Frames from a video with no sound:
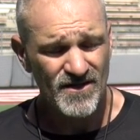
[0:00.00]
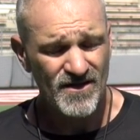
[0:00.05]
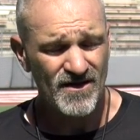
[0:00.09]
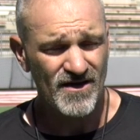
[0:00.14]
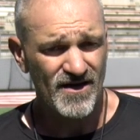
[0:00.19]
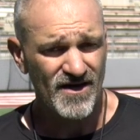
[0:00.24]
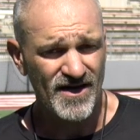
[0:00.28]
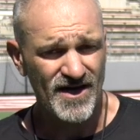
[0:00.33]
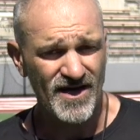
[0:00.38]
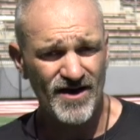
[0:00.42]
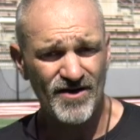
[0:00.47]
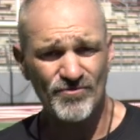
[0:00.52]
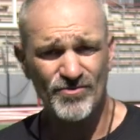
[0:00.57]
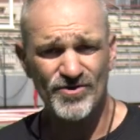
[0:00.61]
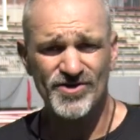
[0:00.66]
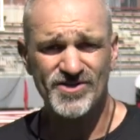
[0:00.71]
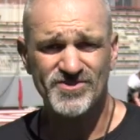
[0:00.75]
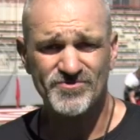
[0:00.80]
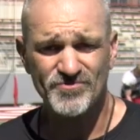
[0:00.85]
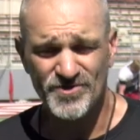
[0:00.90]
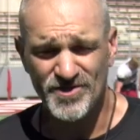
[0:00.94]
How it
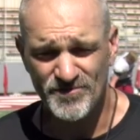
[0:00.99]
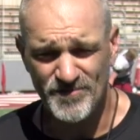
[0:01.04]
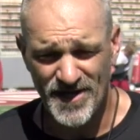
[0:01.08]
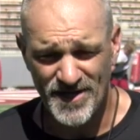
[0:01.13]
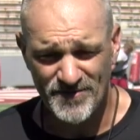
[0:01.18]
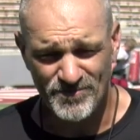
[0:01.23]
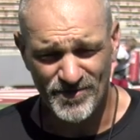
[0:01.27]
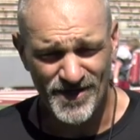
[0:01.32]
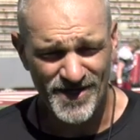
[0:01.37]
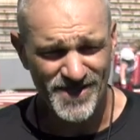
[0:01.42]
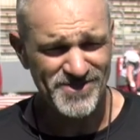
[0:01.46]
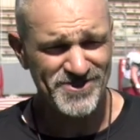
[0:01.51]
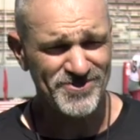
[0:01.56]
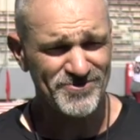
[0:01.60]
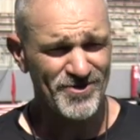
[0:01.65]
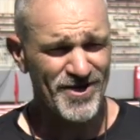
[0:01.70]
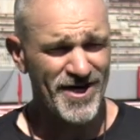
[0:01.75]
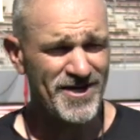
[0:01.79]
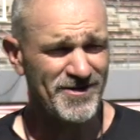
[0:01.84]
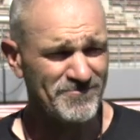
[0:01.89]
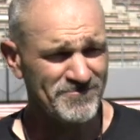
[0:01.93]
works, when you make plays,
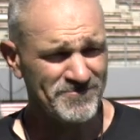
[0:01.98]
you ride